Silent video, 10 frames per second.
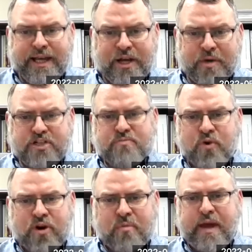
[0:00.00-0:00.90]
in a much
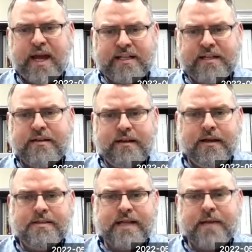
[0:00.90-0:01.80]
more compacted
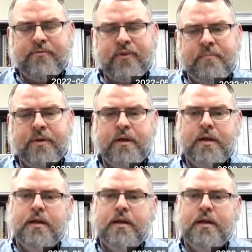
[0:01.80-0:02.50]
time frame.